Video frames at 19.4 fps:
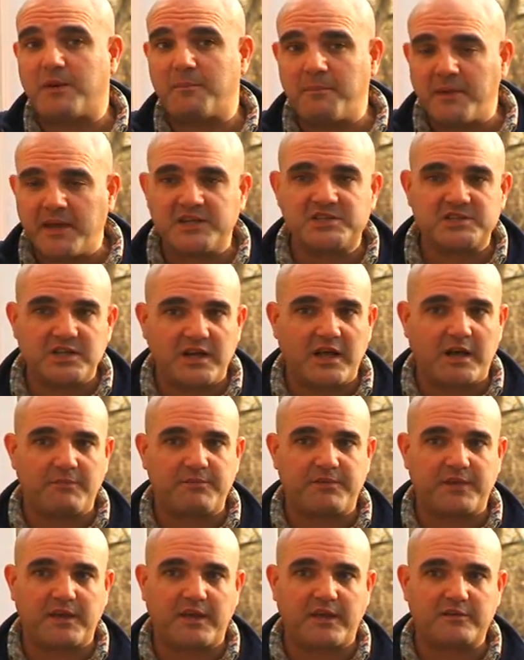Immediately
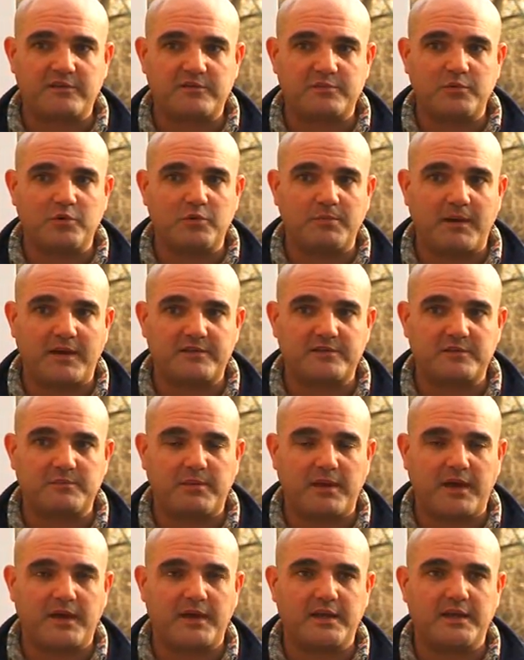I'm thinking small beds of
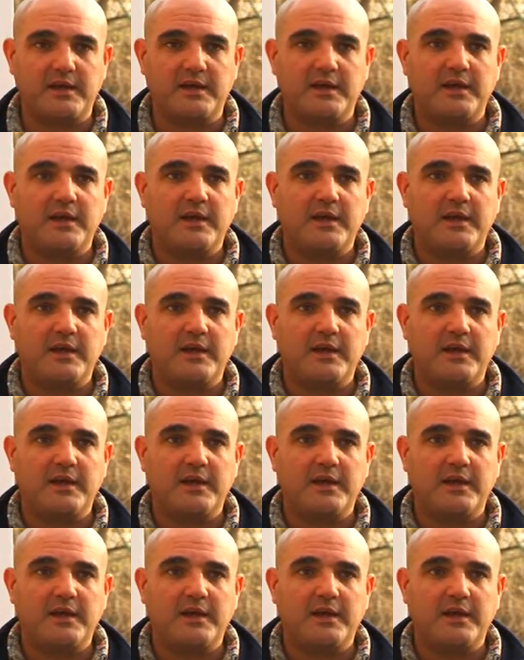bait,